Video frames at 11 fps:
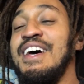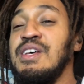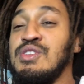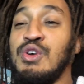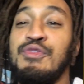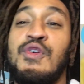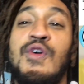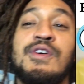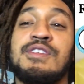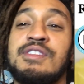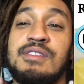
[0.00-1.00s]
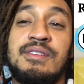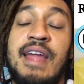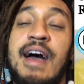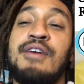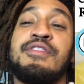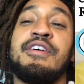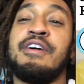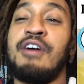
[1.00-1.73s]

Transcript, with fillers: So, of course, now there